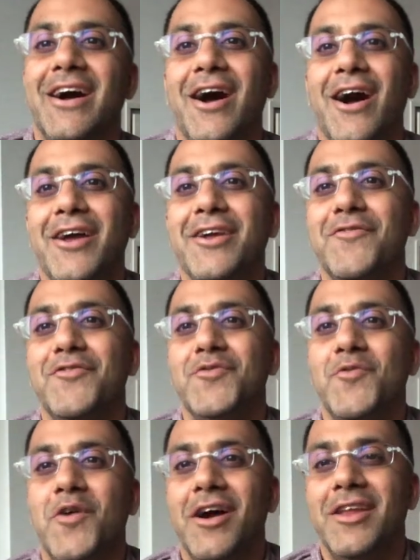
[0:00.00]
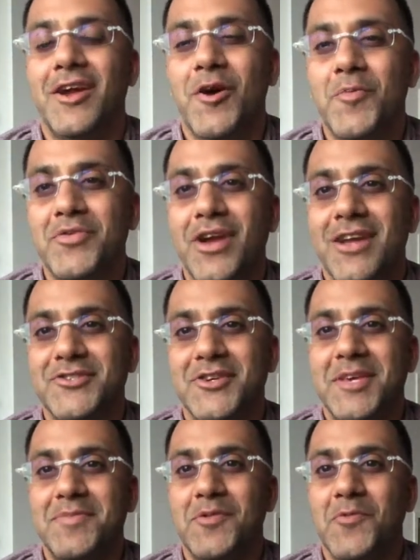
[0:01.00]
Hi everyone, I hope you guys are
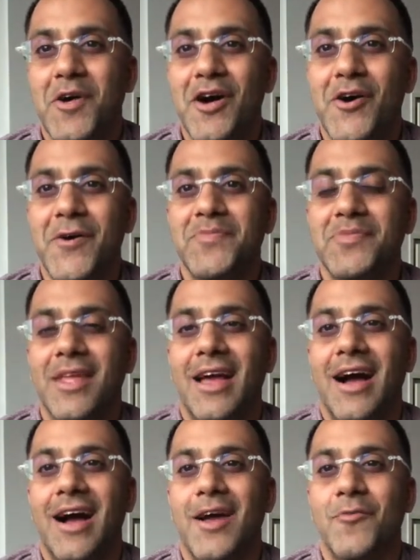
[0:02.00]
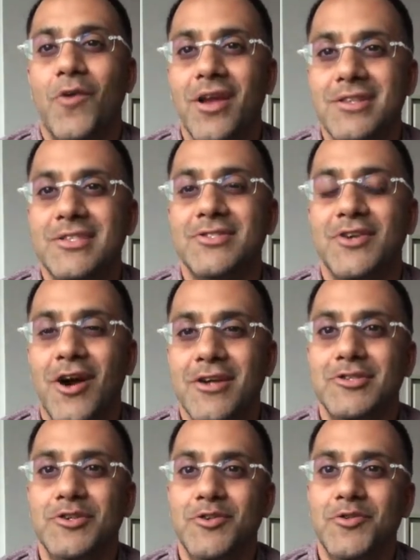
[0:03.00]
keeping well. I wanted to talk
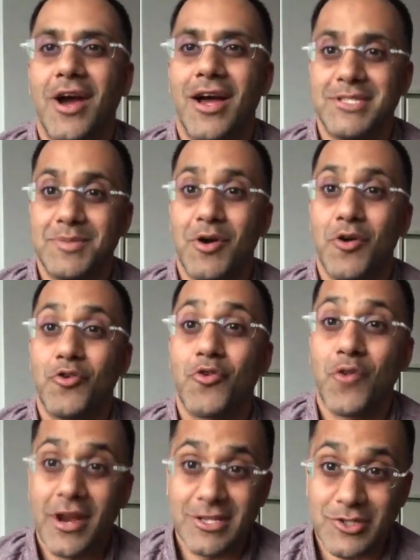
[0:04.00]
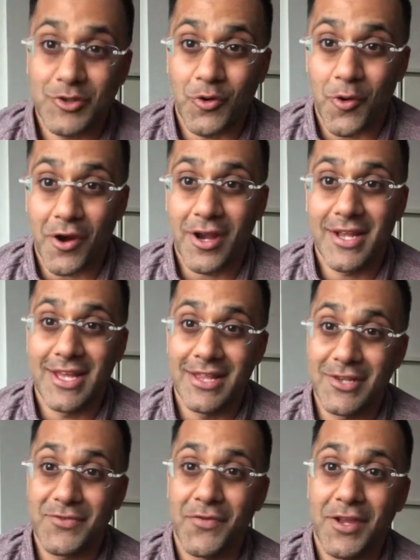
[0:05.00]
to you guys about credit score in
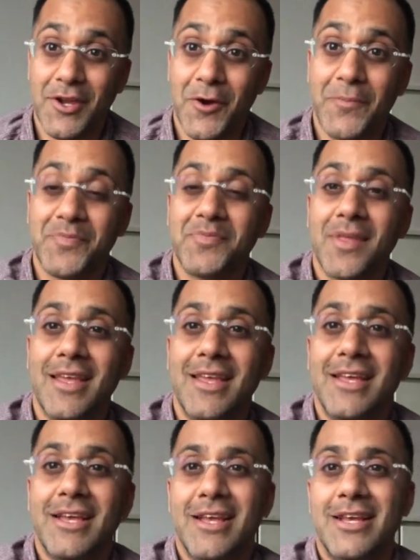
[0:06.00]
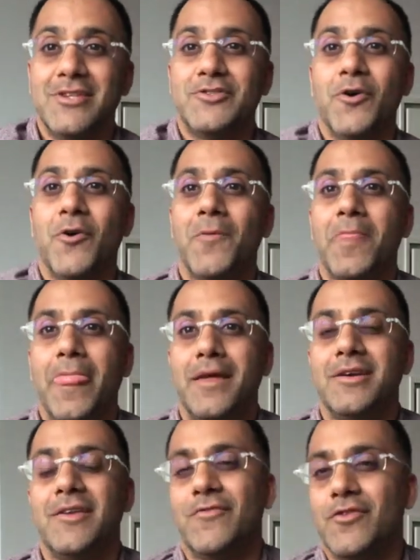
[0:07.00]
this video. So
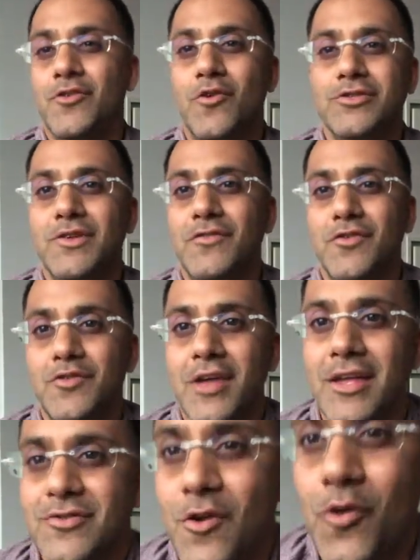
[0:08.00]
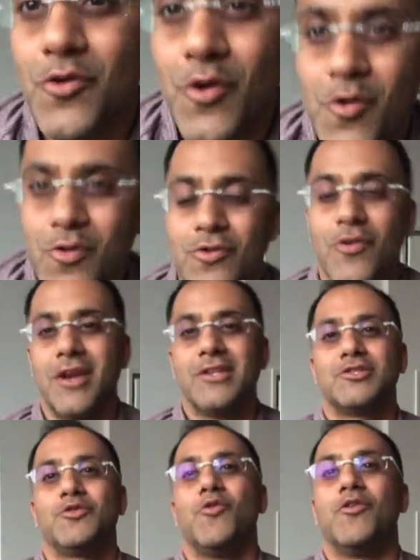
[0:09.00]
for those of you that don't know credit
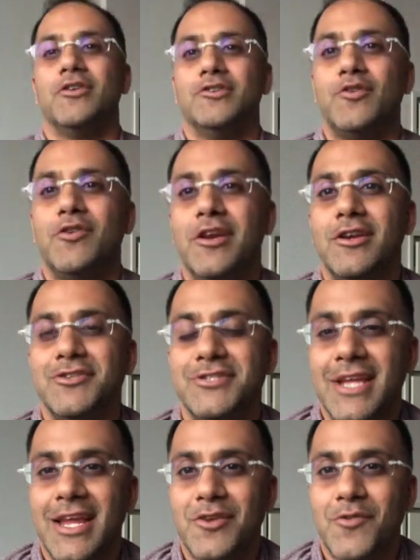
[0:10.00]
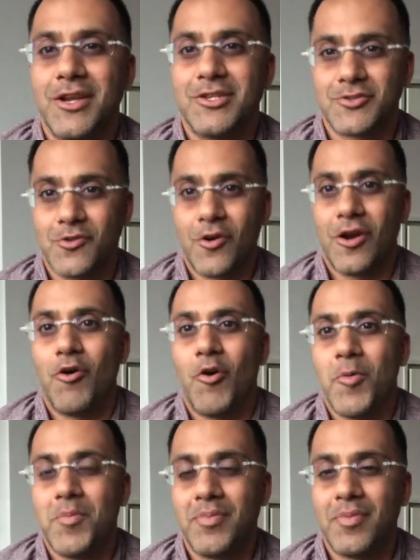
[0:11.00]
score or don't understand credit score, I hope